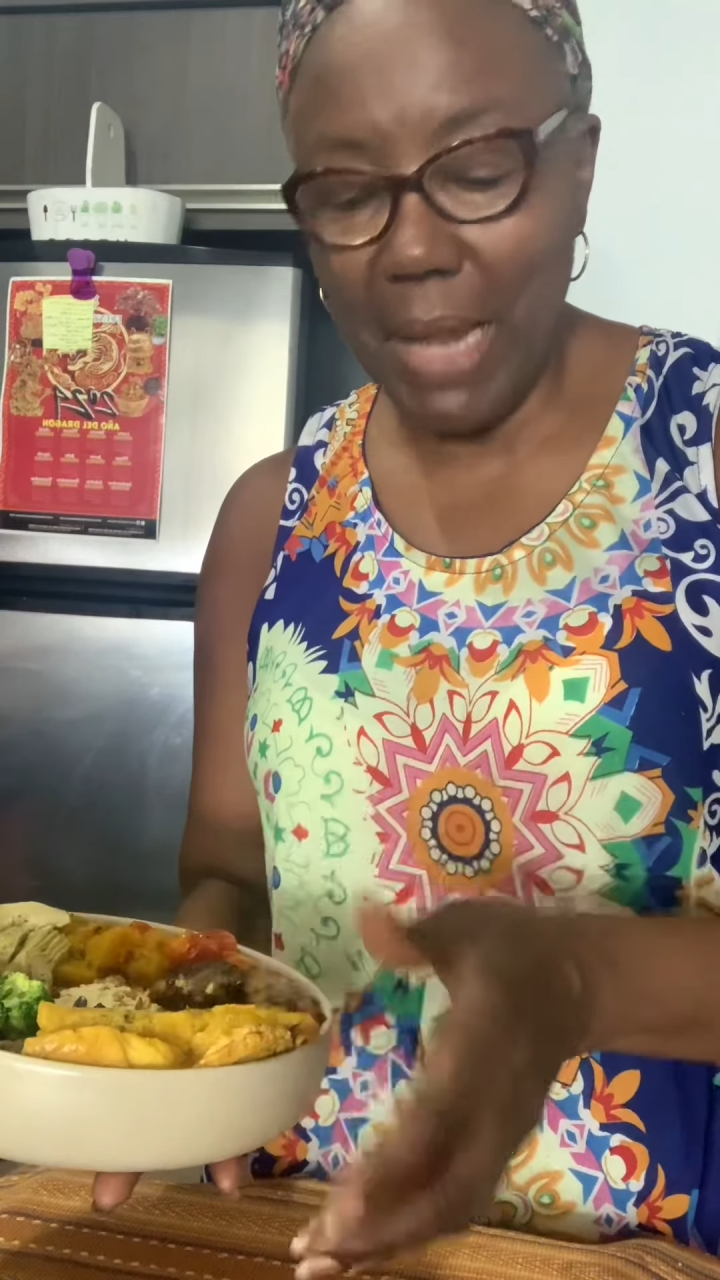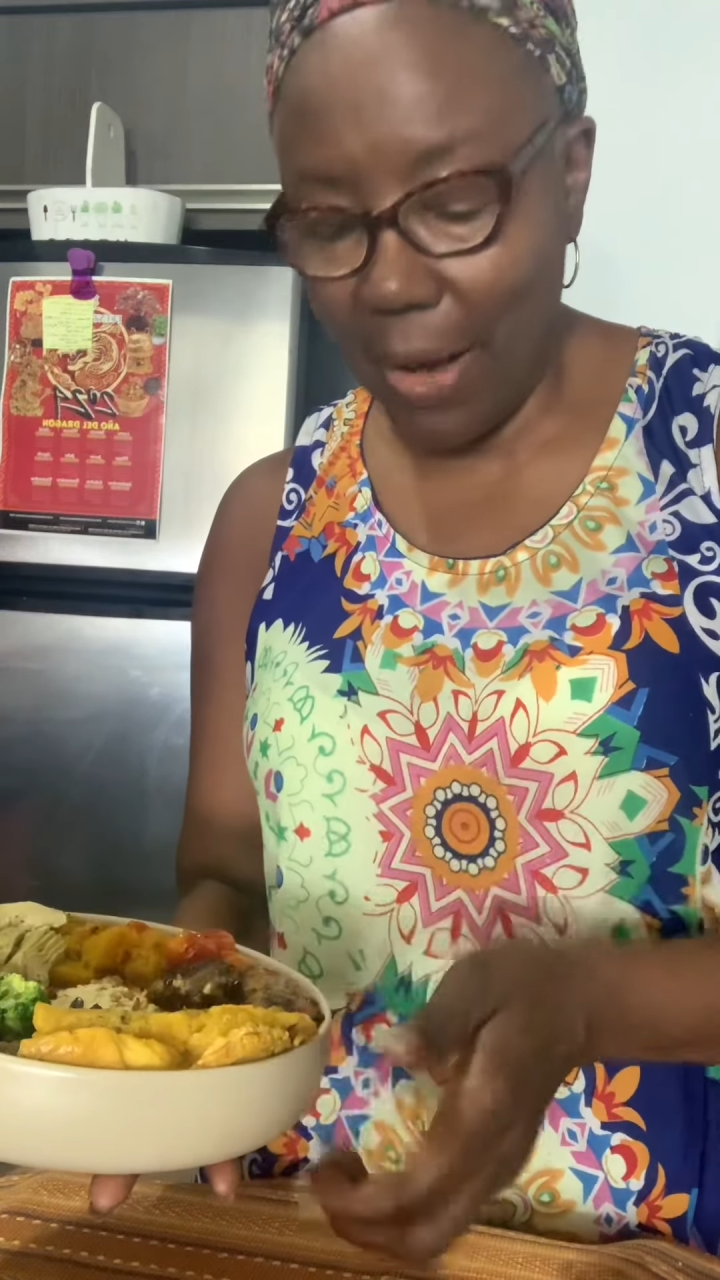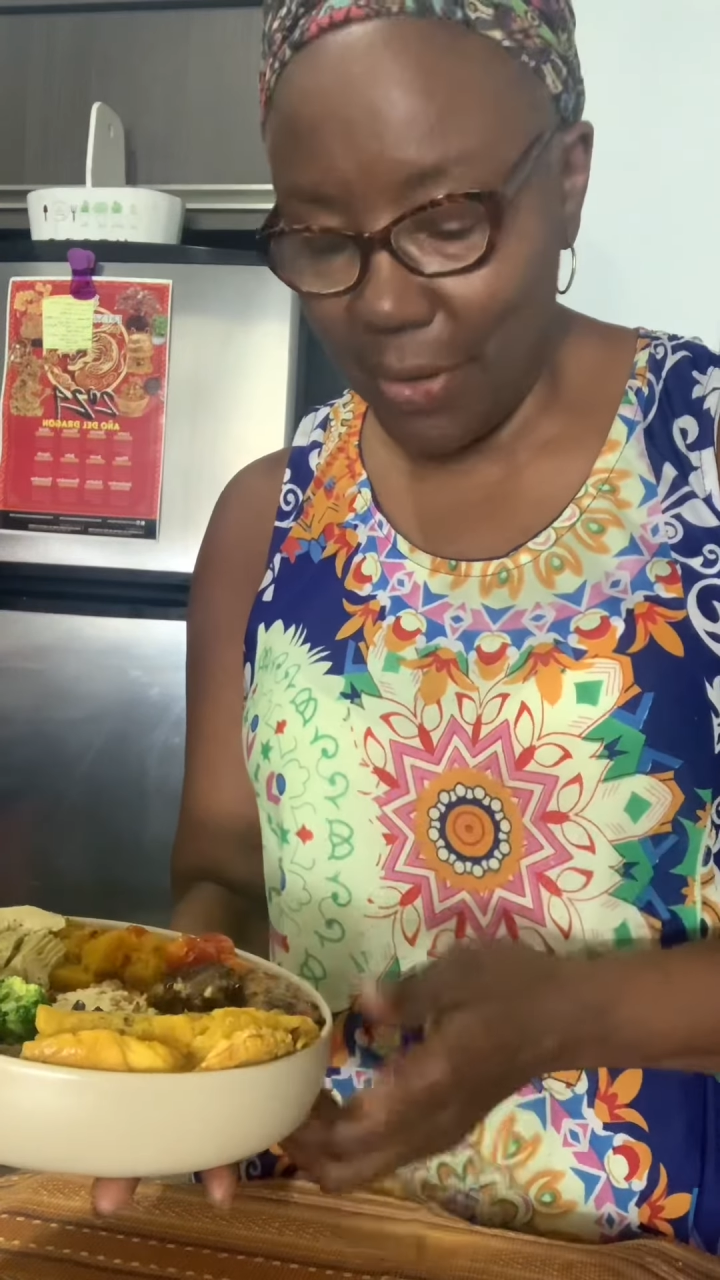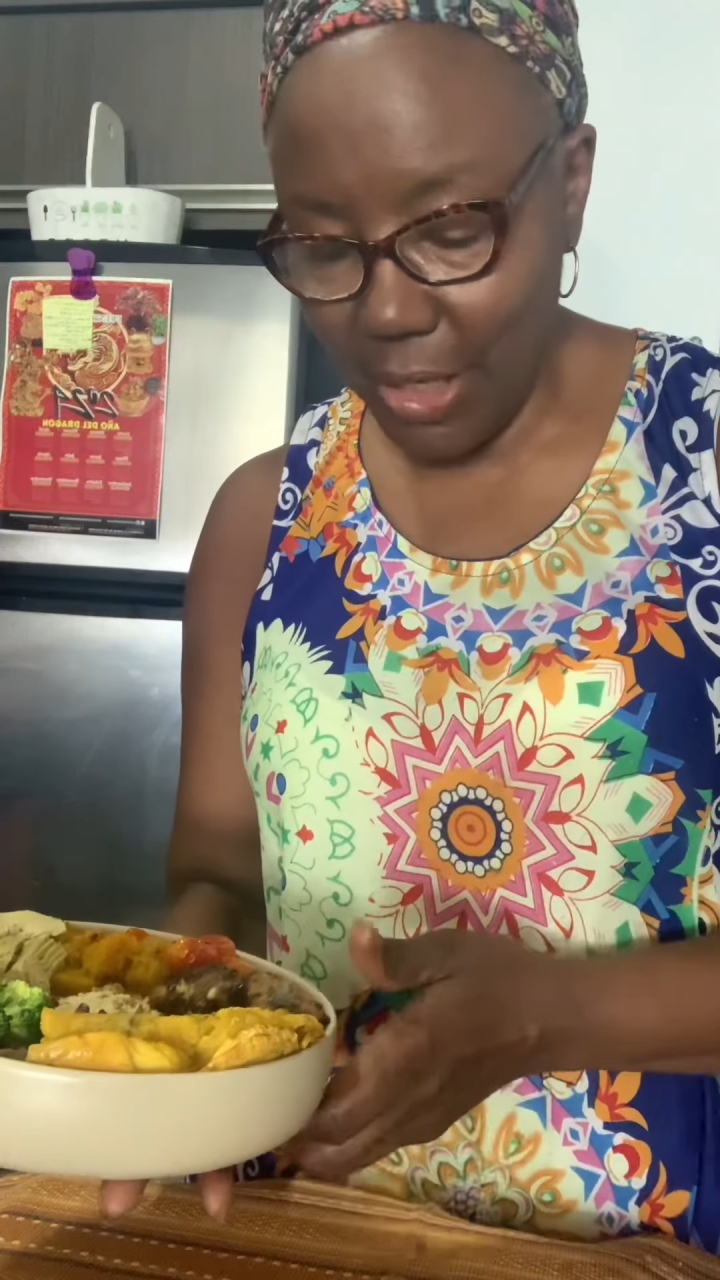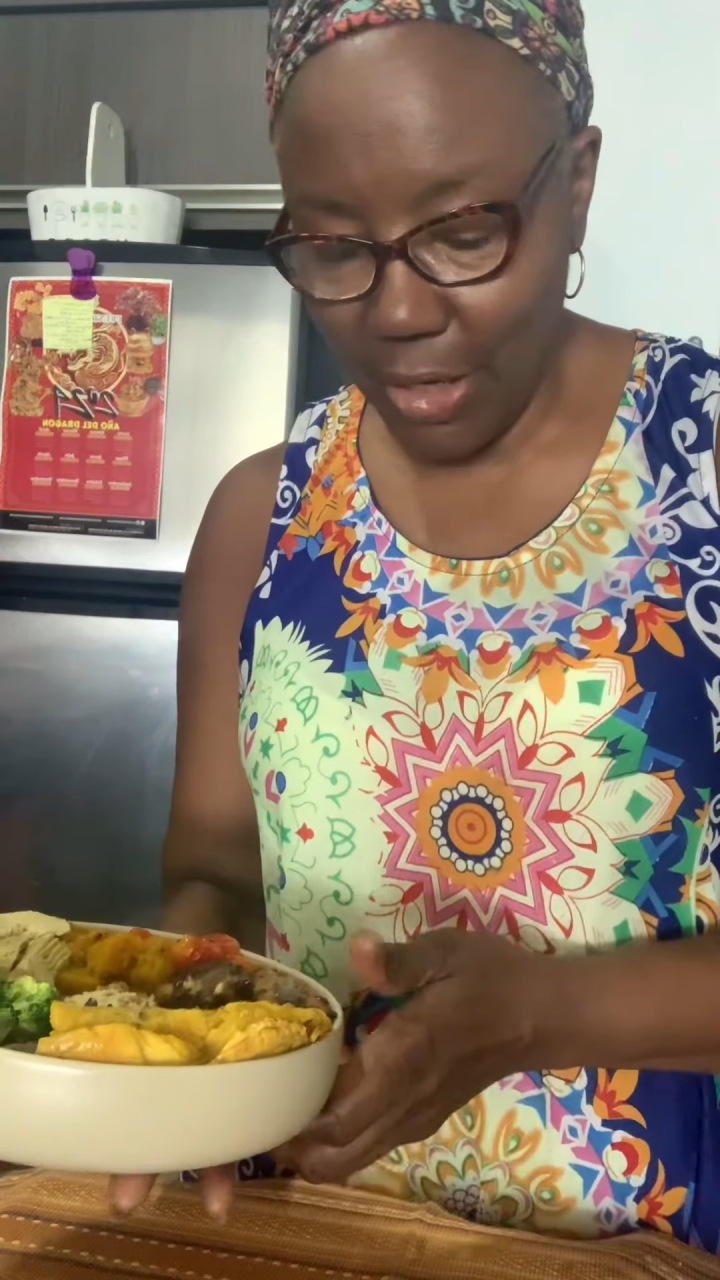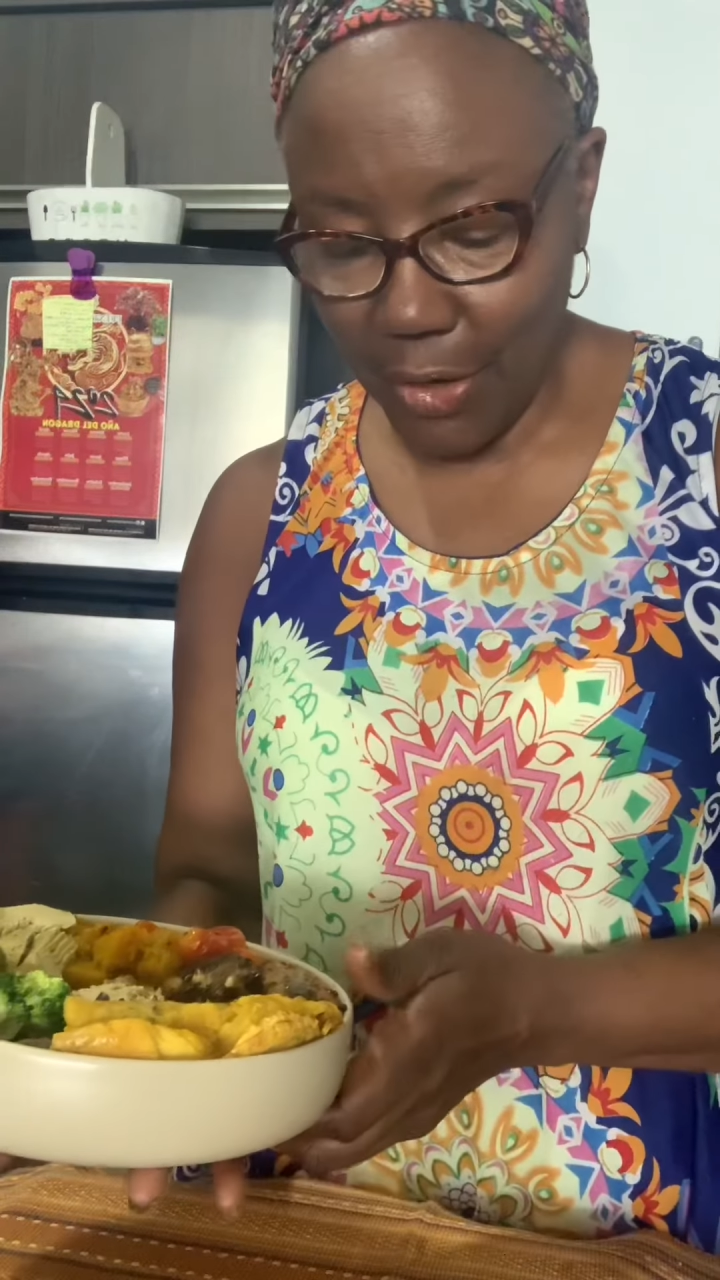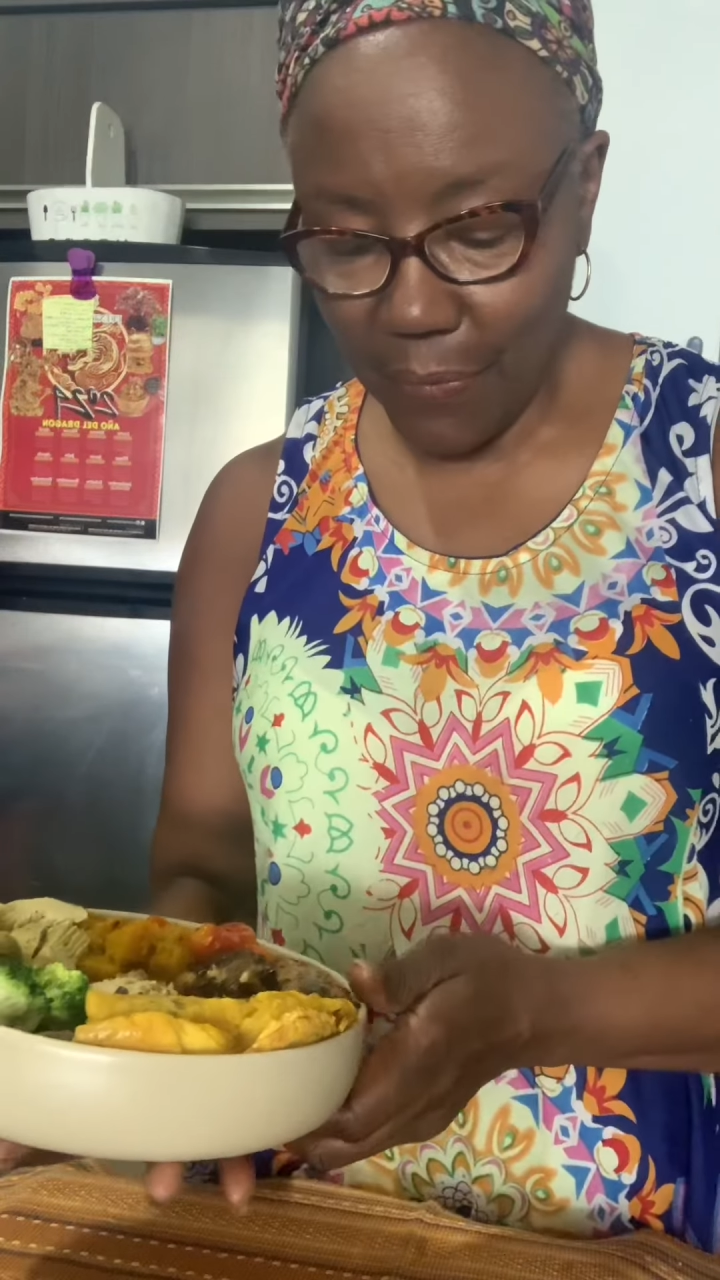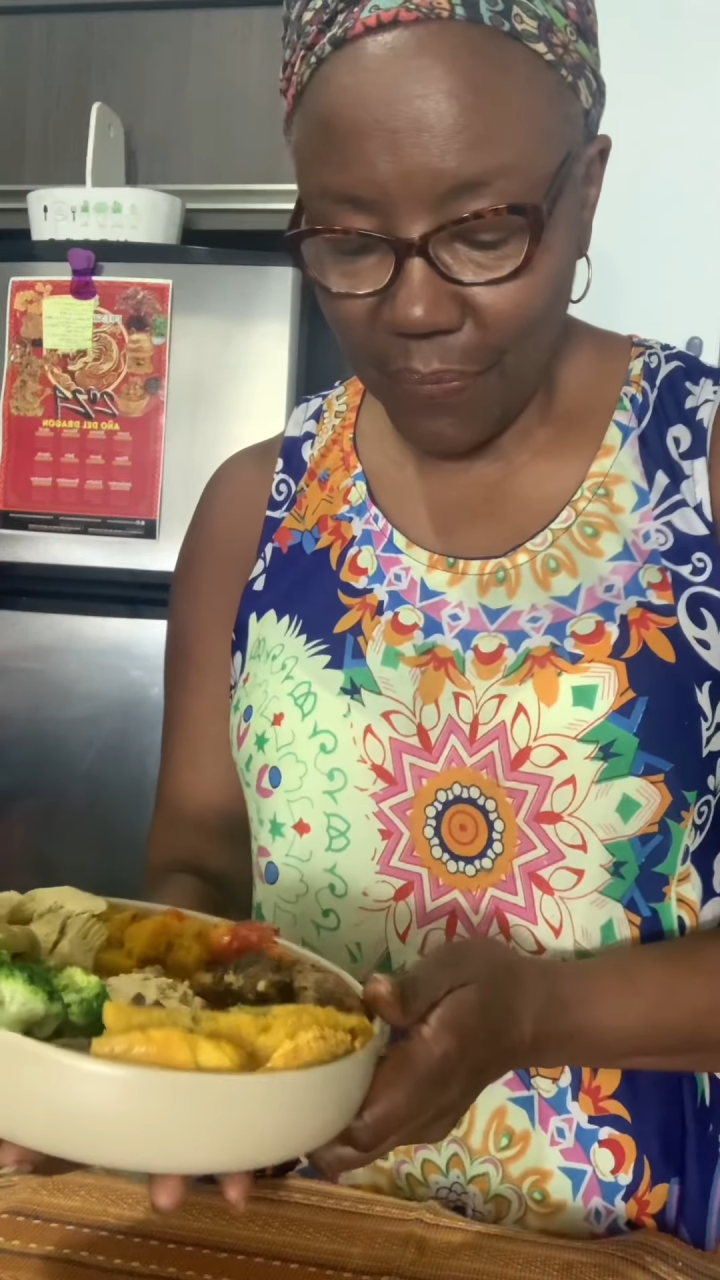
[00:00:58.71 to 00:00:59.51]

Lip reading: down here.